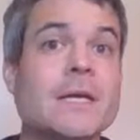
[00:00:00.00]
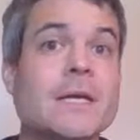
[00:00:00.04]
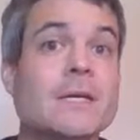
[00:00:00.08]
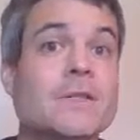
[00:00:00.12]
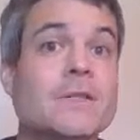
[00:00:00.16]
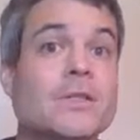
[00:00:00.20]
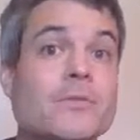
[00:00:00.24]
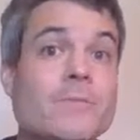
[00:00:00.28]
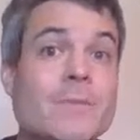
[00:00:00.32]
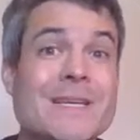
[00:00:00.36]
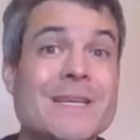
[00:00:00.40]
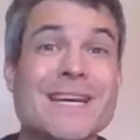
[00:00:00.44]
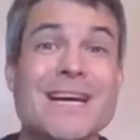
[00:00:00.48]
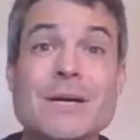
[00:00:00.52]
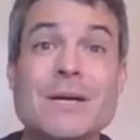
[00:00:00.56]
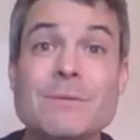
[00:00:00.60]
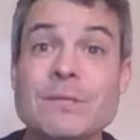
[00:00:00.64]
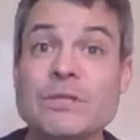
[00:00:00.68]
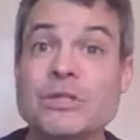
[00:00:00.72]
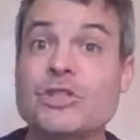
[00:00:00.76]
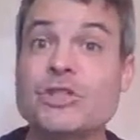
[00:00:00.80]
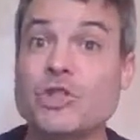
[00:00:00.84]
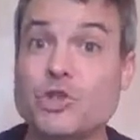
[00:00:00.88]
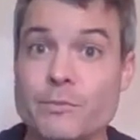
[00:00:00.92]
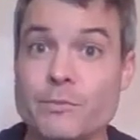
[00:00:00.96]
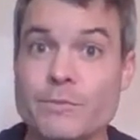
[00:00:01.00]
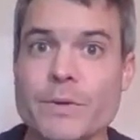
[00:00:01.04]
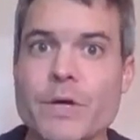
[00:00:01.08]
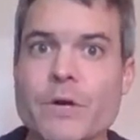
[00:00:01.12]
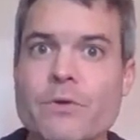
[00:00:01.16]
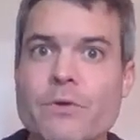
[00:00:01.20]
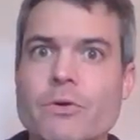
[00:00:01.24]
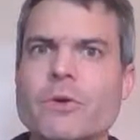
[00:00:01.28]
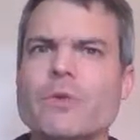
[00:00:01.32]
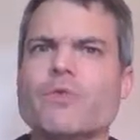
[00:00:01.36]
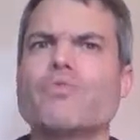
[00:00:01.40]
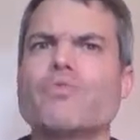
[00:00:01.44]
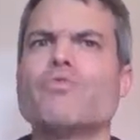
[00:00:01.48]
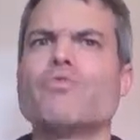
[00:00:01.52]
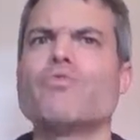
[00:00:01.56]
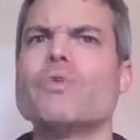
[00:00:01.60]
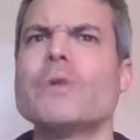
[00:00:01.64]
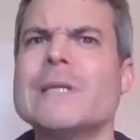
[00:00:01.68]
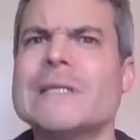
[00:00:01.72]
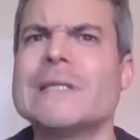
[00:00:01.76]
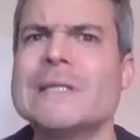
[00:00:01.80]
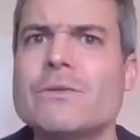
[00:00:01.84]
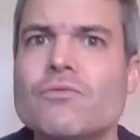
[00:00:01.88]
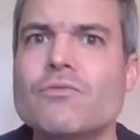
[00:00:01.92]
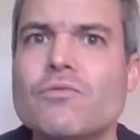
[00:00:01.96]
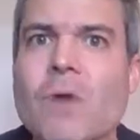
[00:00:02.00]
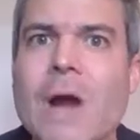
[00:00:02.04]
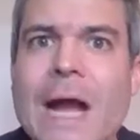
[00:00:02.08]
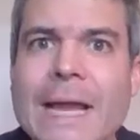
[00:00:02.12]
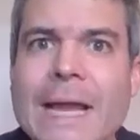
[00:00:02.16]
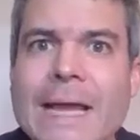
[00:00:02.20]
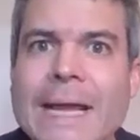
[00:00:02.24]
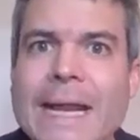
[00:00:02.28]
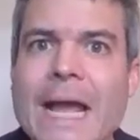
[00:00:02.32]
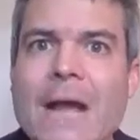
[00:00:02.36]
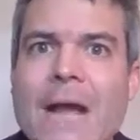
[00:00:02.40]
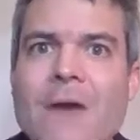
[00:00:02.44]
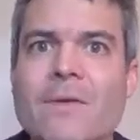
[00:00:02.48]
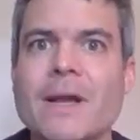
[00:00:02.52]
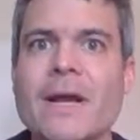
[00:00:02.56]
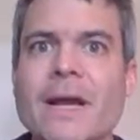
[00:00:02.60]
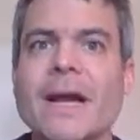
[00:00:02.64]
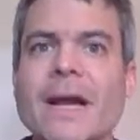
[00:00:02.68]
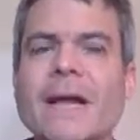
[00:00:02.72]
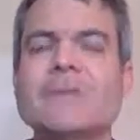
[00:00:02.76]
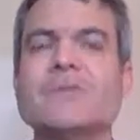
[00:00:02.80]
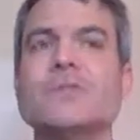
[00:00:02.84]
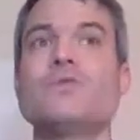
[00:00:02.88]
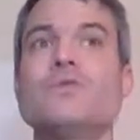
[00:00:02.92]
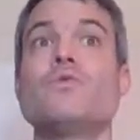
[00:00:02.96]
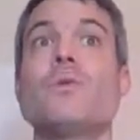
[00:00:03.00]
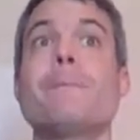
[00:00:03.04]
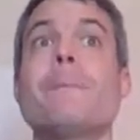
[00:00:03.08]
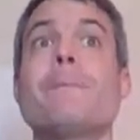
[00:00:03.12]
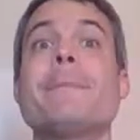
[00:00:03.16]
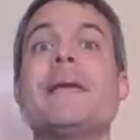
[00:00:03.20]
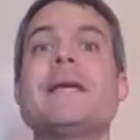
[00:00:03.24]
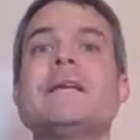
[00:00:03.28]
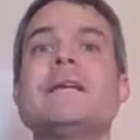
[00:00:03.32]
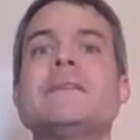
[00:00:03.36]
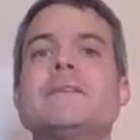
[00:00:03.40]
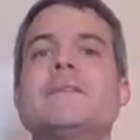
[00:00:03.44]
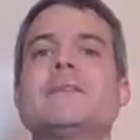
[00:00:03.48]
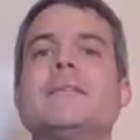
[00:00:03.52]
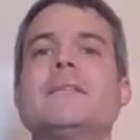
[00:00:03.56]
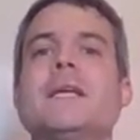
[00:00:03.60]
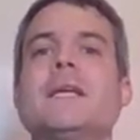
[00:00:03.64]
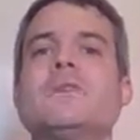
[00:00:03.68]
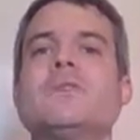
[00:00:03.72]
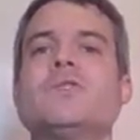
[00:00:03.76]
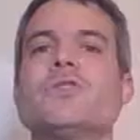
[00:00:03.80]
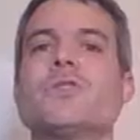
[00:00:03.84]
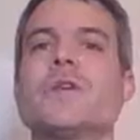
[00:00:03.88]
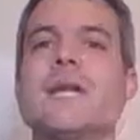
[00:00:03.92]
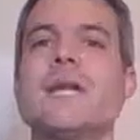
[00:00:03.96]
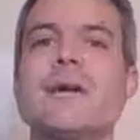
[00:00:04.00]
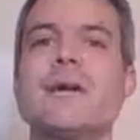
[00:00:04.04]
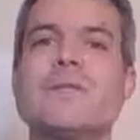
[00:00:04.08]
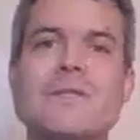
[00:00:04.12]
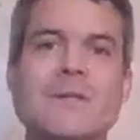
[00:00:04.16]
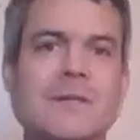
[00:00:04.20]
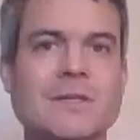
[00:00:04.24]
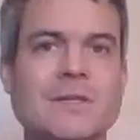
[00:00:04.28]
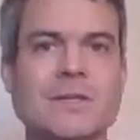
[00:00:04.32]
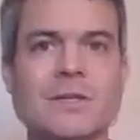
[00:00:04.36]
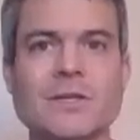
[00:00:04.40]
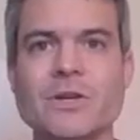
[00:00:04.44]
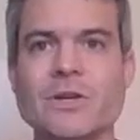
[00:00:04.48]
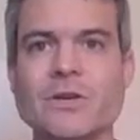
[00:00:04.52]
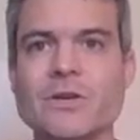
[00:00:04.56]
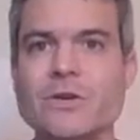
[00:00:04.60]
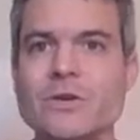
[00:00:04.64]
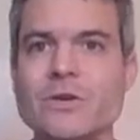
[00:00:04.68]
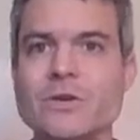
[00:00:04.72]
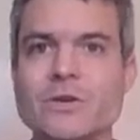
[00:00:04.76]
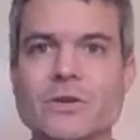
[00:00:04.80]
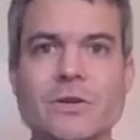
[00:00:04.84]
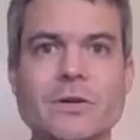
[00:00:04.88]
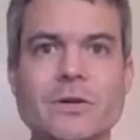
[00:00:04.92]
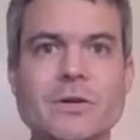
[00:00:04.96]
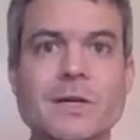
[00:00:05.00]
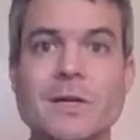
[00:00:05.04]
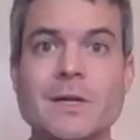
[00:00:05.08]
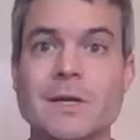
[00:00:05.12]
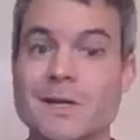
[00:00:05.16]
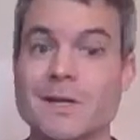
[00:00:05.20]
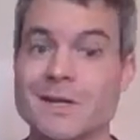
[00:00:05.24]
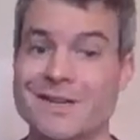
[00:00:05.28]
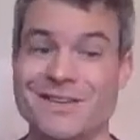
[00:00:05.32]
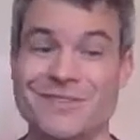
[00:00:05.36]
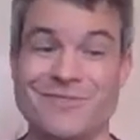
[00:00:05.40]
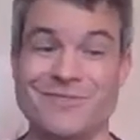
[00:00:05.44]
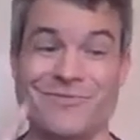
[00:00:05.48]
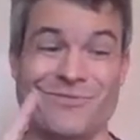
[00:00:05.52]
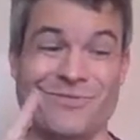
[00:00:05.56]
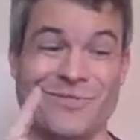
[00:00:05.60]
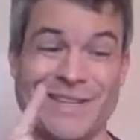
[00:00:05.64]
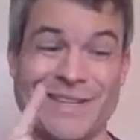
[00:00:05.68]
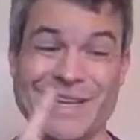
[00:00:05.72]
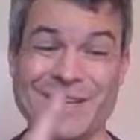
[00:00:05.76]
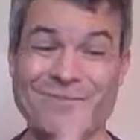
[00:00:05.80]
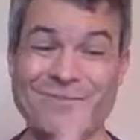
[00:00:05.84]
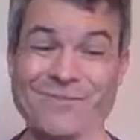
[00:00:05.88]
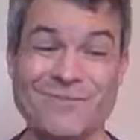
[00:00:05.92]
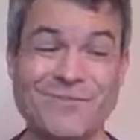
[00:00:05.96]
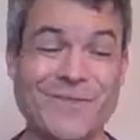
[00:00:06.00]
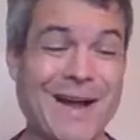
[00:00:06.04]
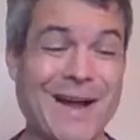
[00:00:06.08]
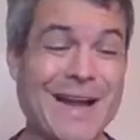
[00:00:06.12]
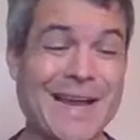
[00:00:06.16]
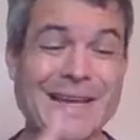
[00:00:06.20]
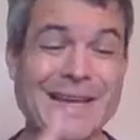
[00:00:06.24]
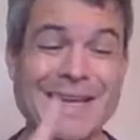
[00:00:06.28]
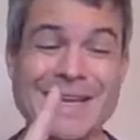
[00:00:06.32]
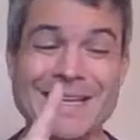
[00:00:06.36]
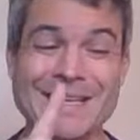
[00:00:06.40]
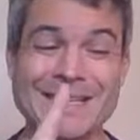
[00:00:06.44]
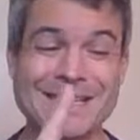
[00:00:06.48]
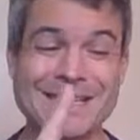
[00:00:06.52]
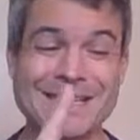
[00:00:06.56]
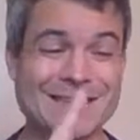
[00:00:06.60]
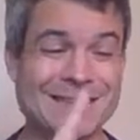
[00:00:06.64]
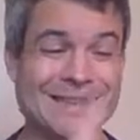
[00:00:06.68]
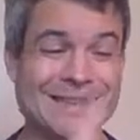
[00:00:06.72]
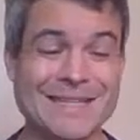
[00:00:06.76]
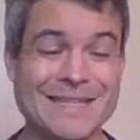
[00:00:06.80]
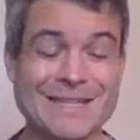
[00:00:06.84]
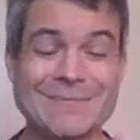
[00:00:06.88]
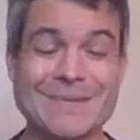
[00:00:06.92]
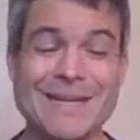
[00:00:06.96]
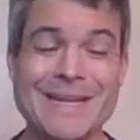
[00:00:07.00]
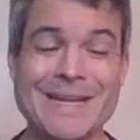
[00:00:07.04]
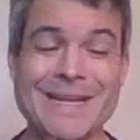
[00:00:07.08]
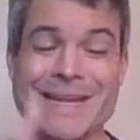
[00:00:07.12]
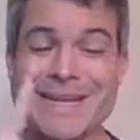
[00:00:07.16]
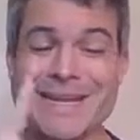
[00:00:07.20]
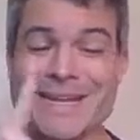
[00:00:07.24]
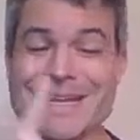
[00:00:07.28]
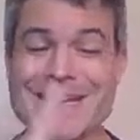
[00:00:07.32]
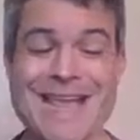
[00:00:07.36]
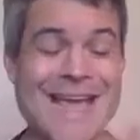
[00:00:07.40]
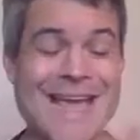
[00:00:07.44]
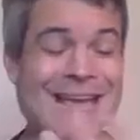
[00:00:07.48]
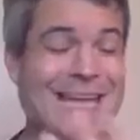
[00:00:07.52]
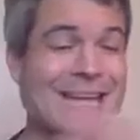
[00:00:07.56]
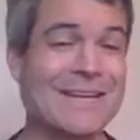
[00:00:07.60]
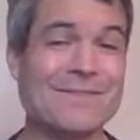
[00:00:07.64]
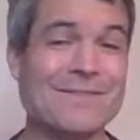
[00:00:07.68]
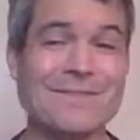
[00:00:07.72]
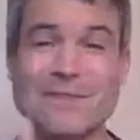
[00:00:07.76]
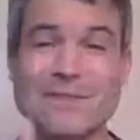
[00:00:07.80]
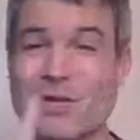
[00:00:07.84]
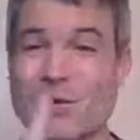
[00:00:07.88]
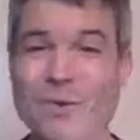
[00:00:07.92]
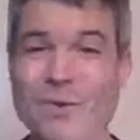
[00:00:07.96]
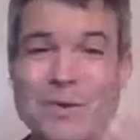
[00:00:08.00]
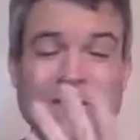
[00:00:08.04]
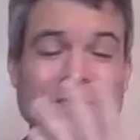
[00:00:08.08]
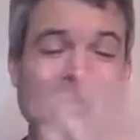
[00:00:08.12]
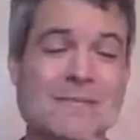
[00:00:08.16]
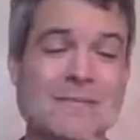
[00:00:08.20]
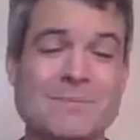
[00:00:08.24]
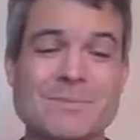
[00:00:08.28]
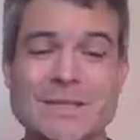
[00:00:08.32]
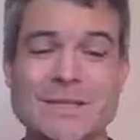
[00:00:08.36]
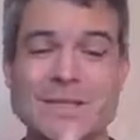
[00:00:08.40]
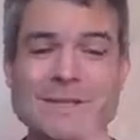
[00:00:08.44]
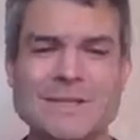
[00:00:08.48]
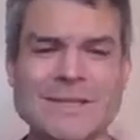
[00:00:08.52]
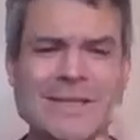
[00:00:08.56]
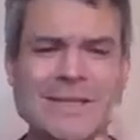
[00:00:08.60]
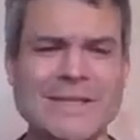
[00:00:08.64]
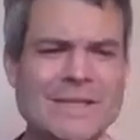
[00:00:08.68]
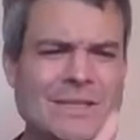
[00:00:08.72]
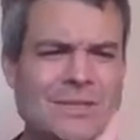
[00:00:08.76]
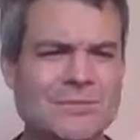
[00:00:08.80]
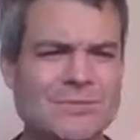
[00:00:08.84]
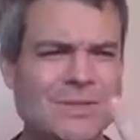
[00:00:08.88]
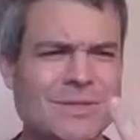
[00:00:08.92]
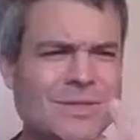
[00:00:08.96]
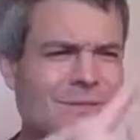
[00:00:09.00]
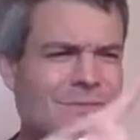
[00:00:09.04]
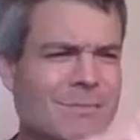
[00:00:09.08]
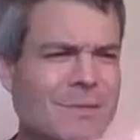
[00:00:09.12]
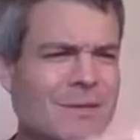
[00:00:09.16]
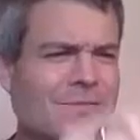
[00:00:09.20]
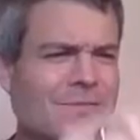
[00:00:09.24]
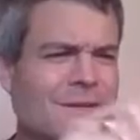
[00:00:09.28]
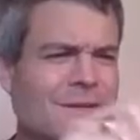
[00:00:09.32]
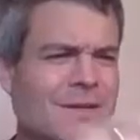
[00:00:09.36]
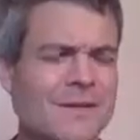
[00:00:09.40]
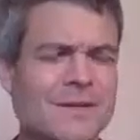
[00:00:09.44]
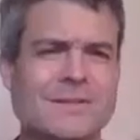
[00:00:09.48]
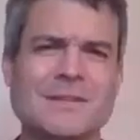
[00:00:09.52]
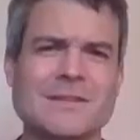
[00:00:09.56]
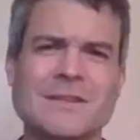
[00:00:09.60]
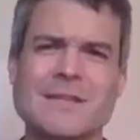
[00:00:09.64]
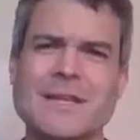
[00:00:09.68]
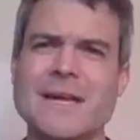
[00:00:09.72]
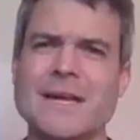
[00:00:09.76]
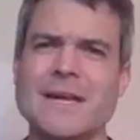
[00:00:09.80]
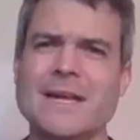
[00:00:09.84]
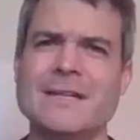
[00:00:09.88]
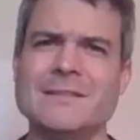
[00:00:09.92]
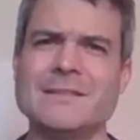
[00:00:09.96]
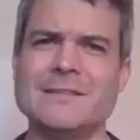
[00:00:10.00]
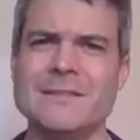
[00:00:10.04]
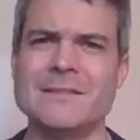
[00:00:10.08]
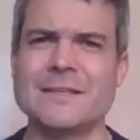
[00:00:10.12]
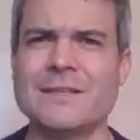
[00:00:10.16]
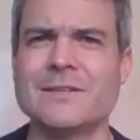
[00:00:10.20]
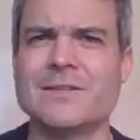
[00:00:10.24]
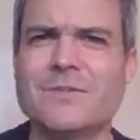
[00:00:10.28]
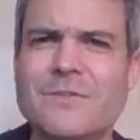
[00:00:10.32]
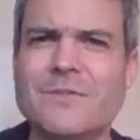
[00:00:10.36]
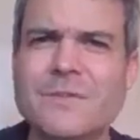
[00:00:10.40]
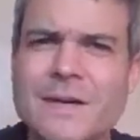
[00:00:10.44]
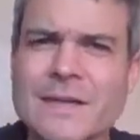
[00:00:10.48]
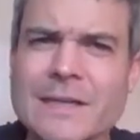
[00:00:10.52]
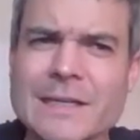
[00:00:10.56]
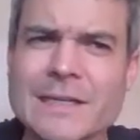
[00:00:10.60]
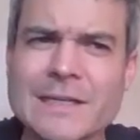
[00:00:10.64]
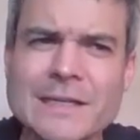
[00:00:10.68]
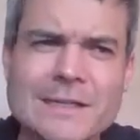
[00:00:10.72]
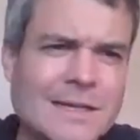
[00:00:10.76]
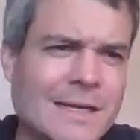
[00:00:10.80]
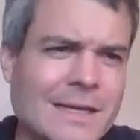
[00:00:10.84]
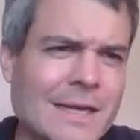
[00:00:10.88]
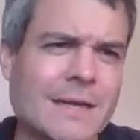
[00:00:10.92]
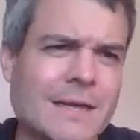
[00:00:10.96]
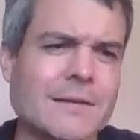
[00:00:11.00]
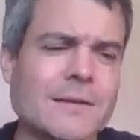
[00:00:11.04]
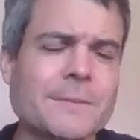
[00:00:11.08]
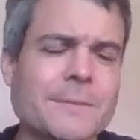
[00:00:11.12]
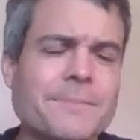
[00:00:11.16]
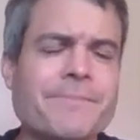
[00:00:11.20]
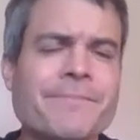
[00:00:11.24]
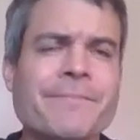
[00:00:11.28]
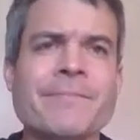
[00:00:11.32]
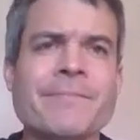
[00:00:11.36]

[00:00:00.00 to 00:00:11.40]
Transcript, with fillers: To become a superhero, to really rock it out, guys, and do amazing things, you're gonna have to clear your confining, limiting, negative, low energy beliefs. I like doing this with my fingers a lot. I just think it's funny. I don't know.